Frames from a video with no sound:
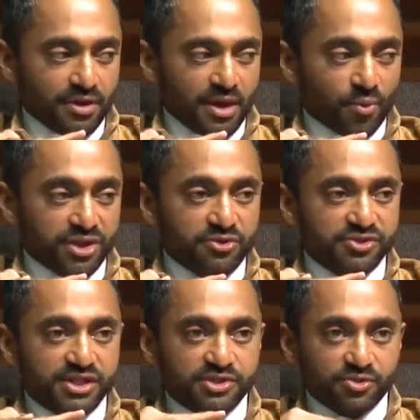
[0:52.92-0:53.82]
And when you
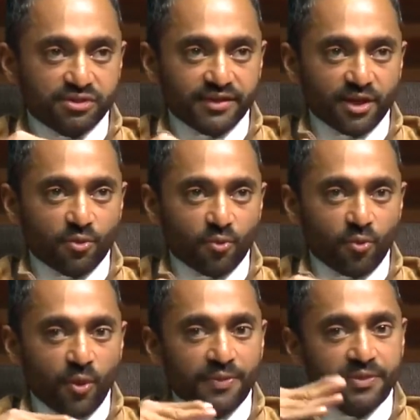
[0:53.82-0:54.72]
see sort of like
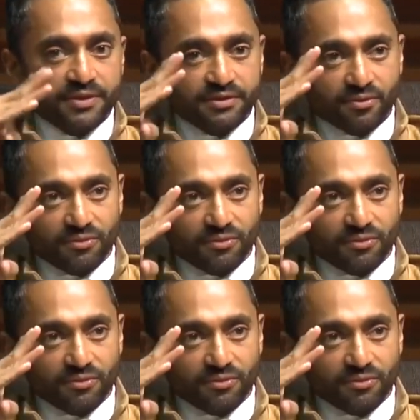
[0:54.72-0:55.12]
what the,